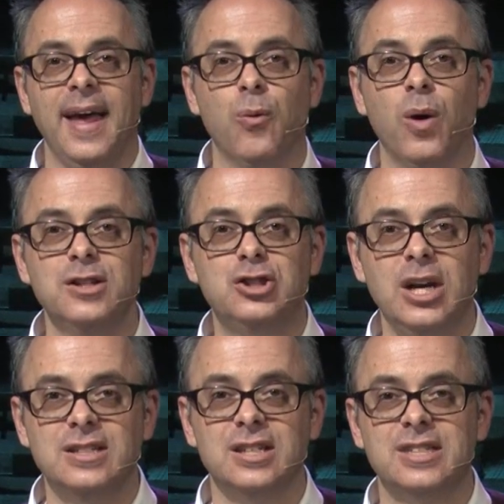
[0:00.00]
And what is
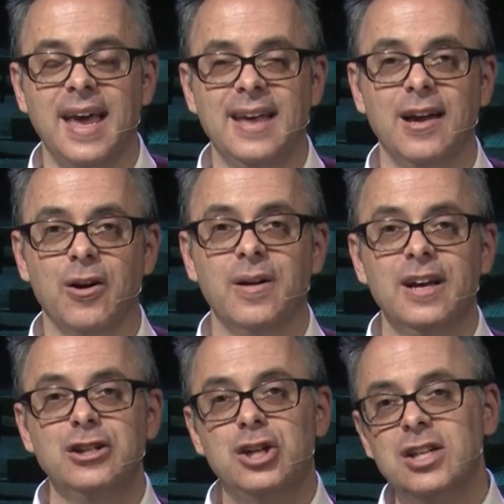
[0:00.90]
Jesus saying here?
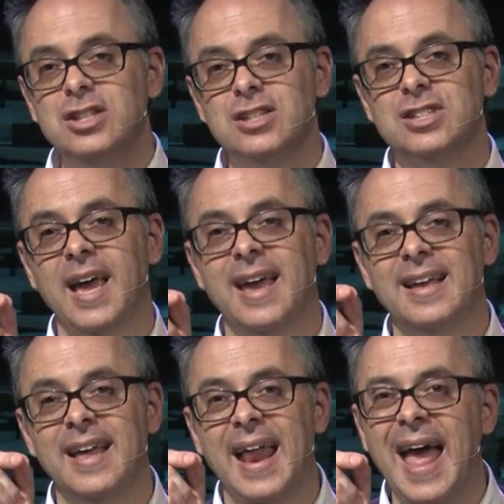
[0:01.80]
Jesus is
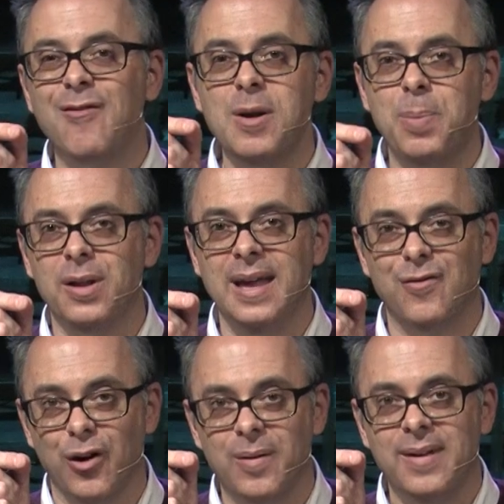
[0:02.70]
saying that every
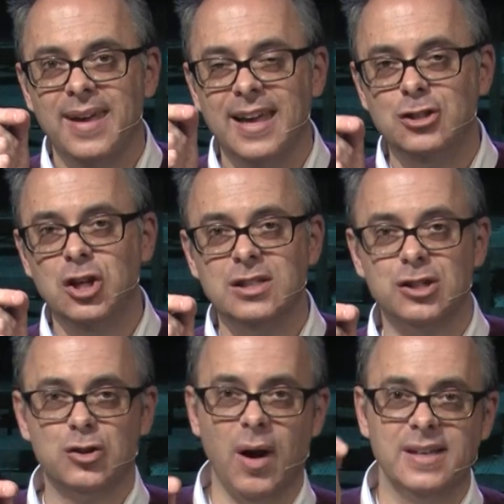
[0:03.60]
believer in
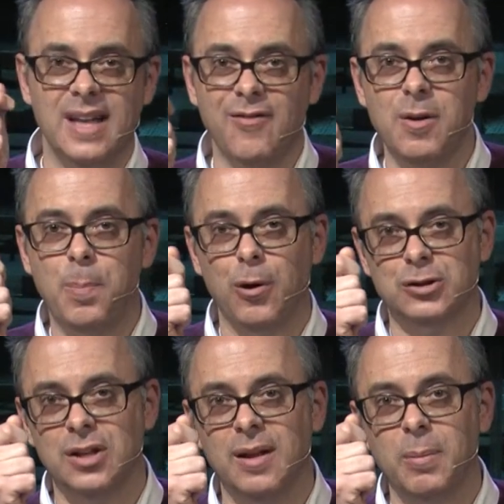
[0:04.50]
Jesus Christ, every
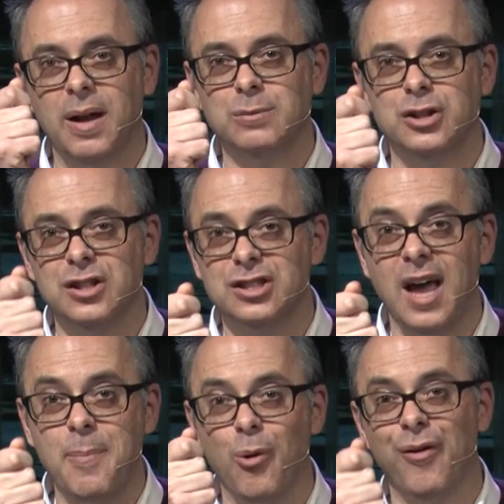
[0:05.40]
person that becomes a
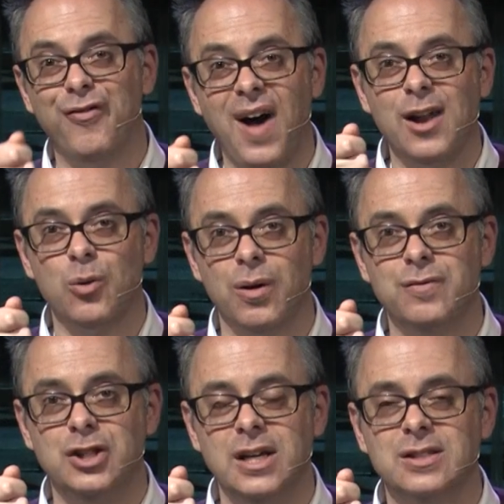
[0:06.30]
disciple, a follower
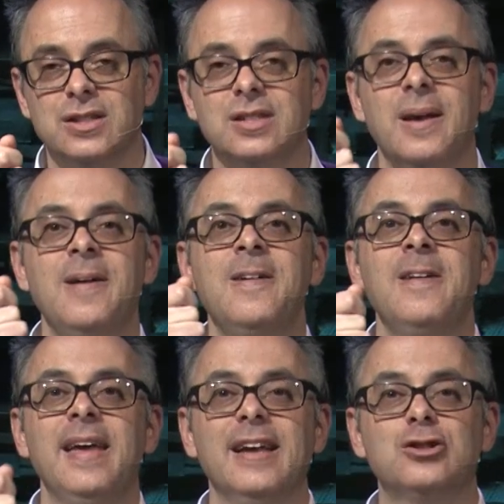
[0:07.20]
of Jesus,
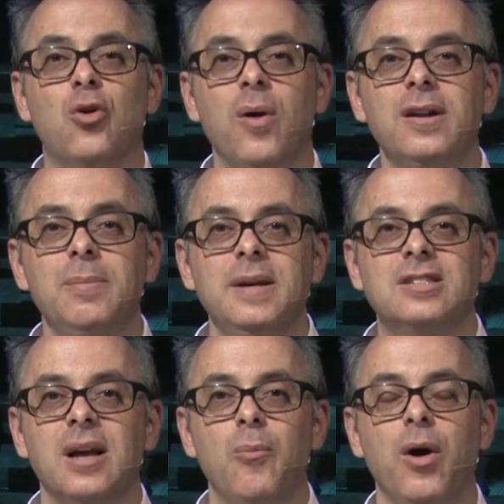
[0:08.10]
is going to be
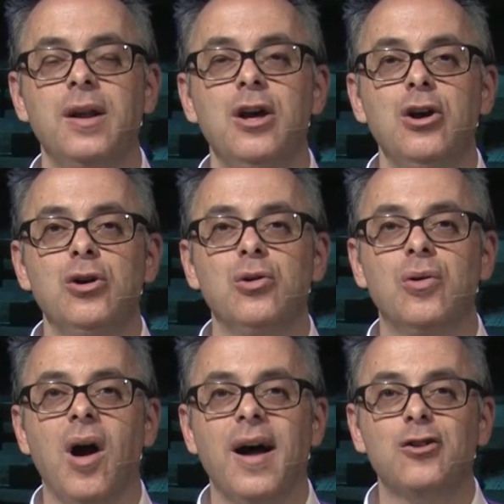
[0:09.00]
someone who
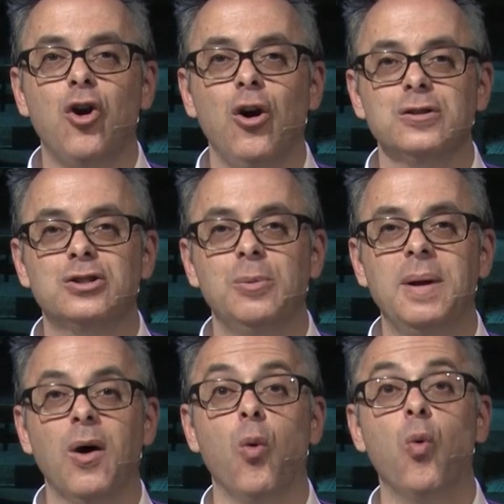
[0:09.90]
God calls to
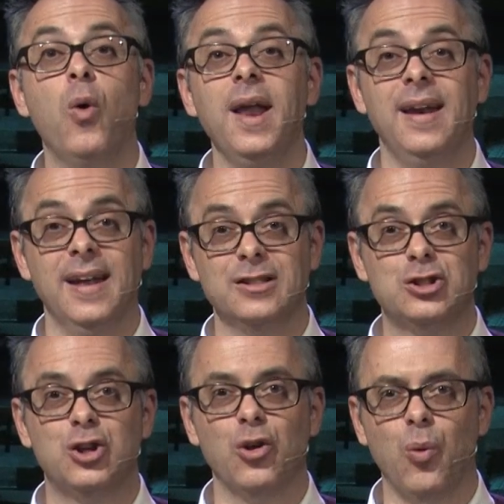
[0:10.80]
be a
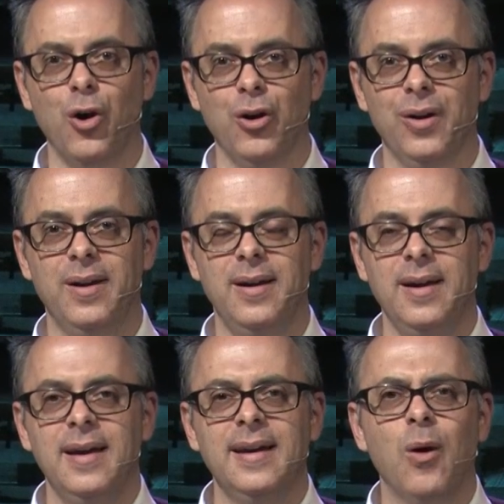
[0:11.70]
witness to the world.
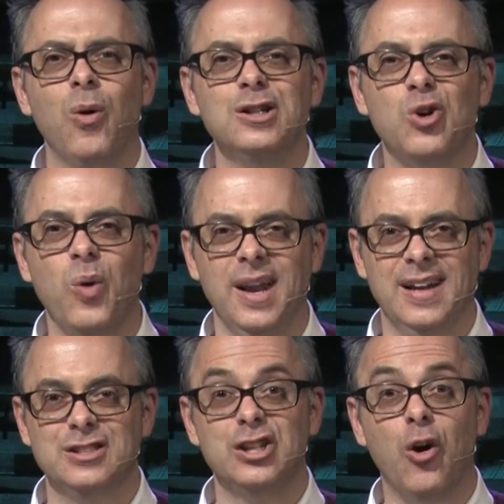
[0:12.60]
Now, what is a
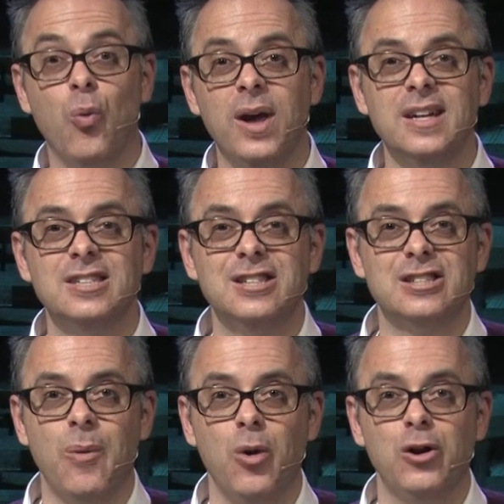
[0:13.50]
witness? A witness is
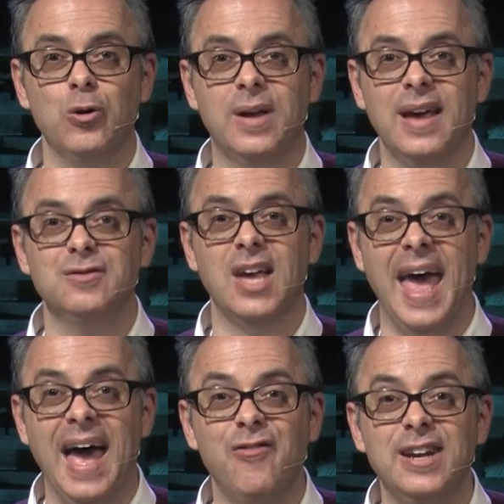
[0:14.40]
someone who gives
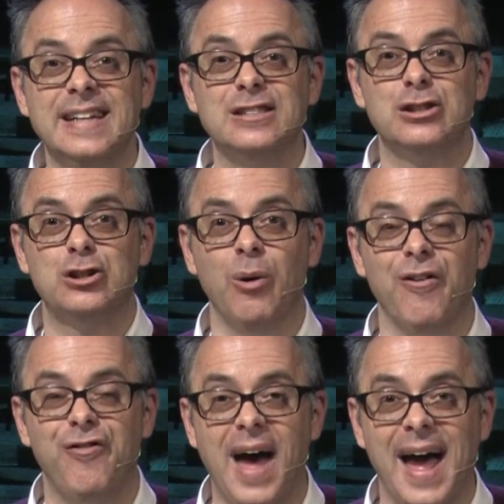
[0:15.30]
evidence to
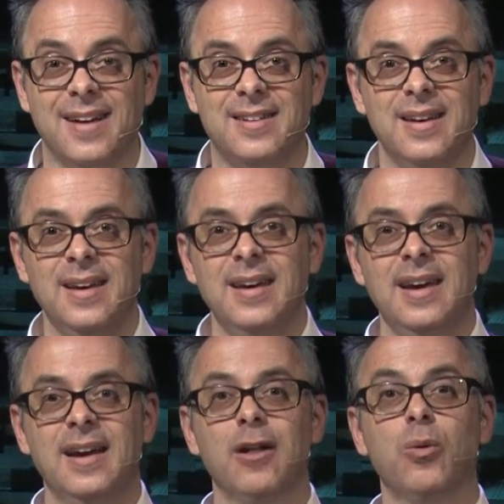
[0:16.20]
a fact.
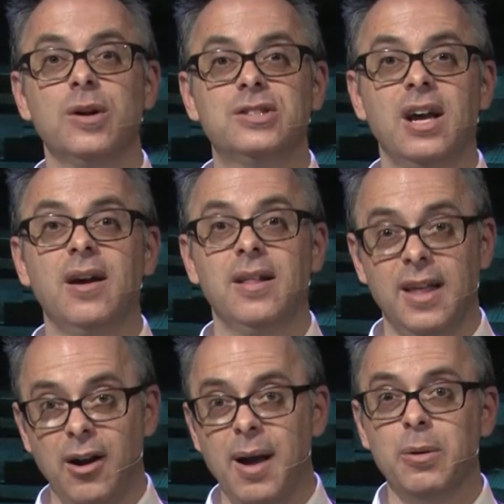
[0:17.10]
In other words, they're,
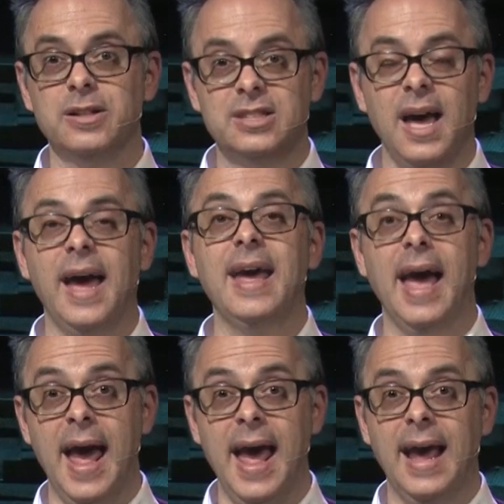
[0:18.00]
they're able to say,
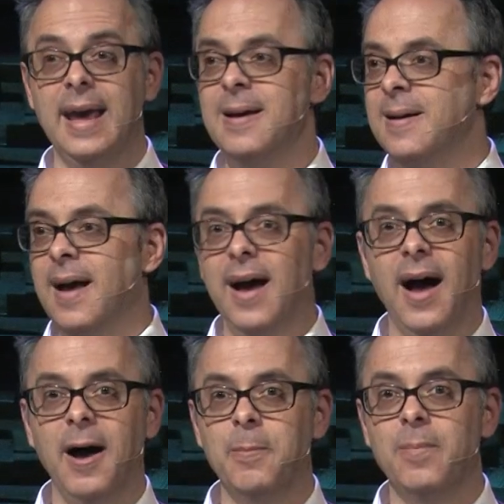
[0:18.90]
hey,
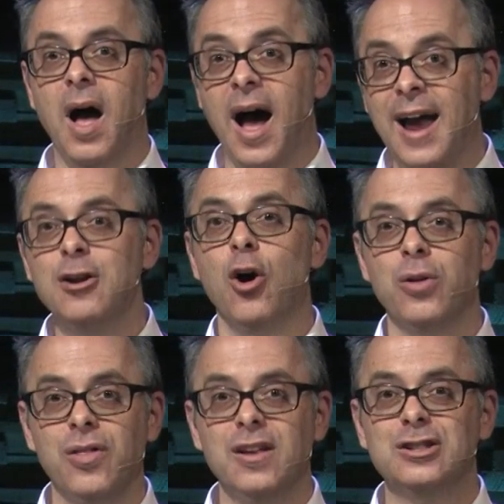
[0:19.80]
um, I
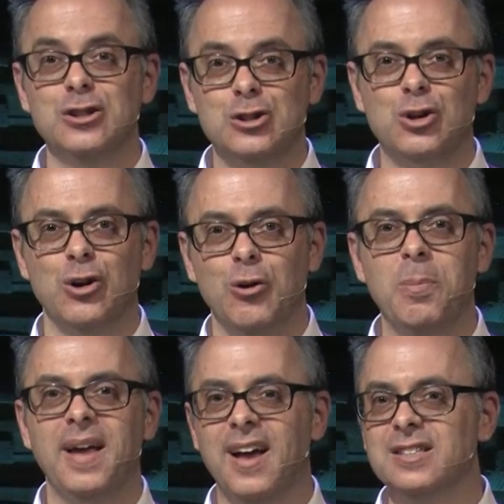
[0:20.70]
know that this is true
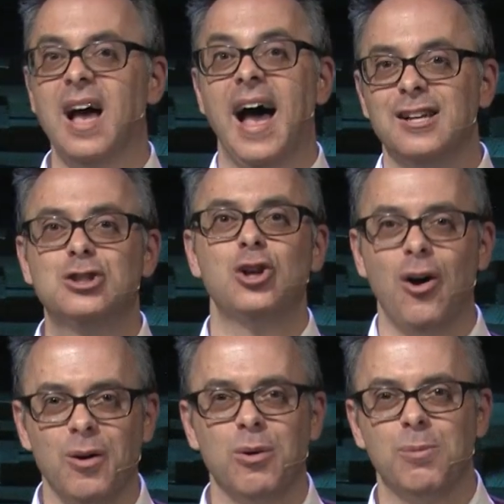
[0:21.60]
because I
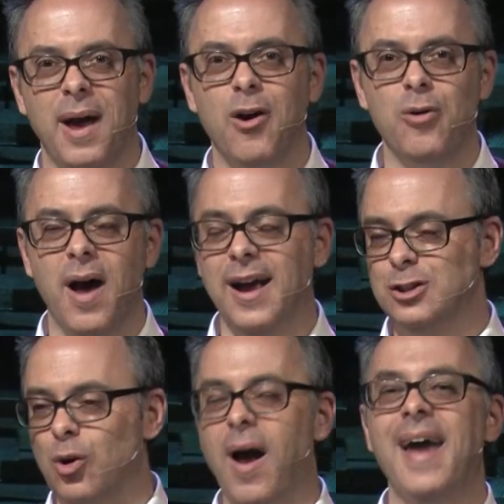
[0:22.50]
saw it with my own
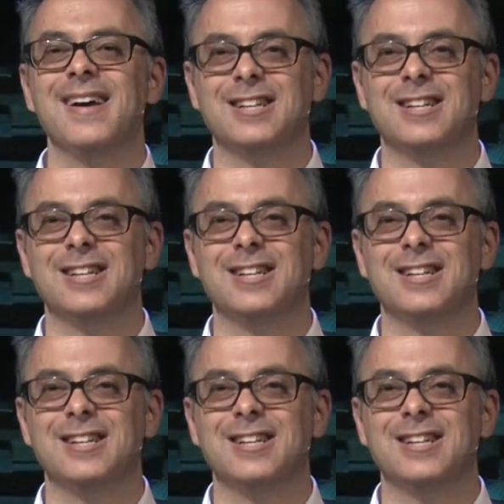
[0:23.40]
eyes or I